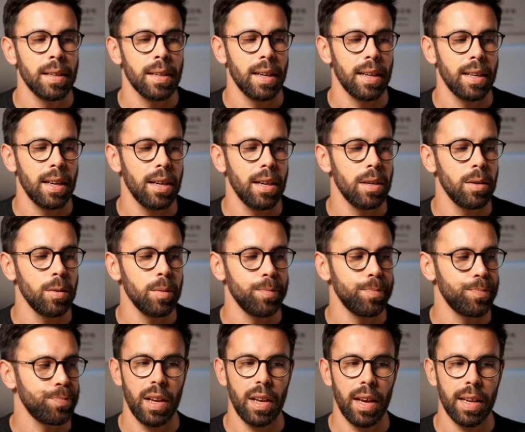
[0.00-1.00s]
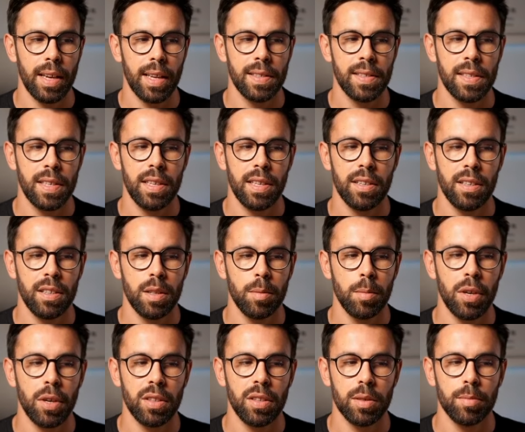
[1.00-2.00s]
And now I can see here in the
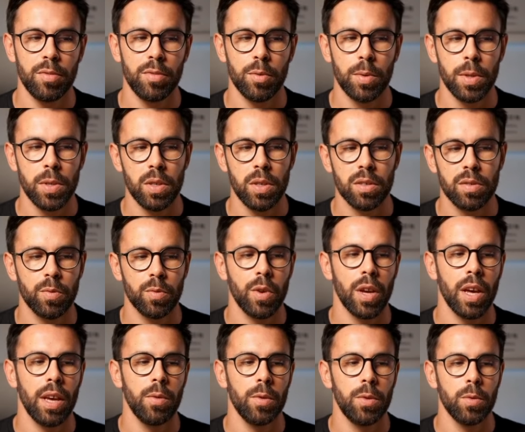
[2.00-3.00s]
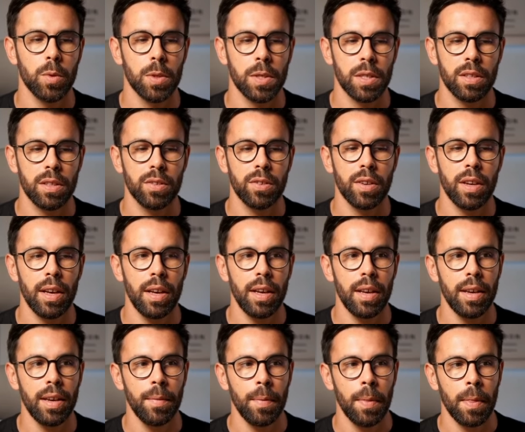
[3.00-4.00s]
bottom the result. Okay, it wasn't
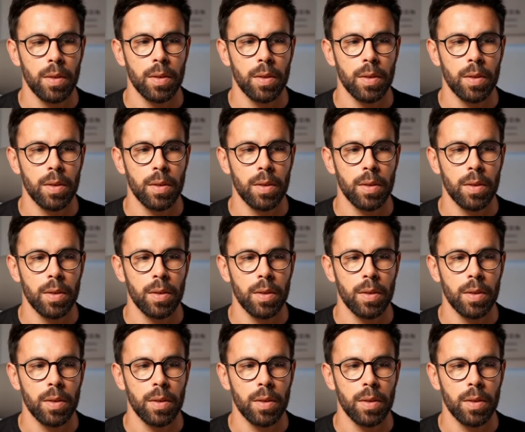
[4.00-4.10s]
okay.